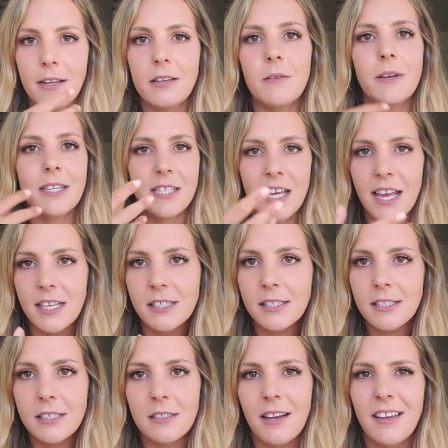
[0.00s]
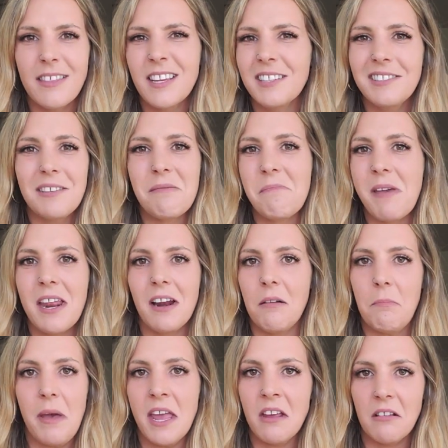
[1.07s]
You can taste, I think it's like made out of
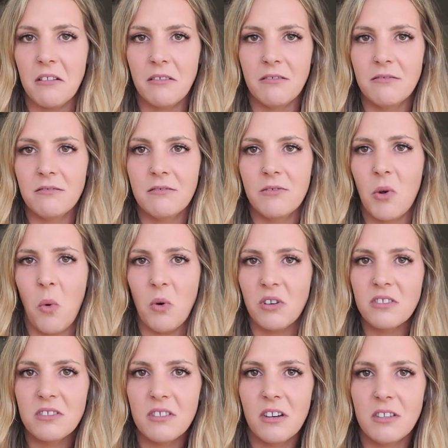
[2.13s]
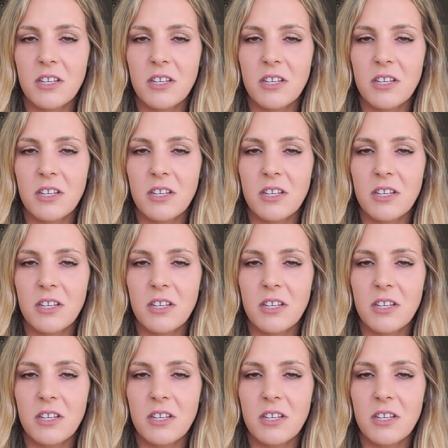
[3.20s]
paint and cornstarch.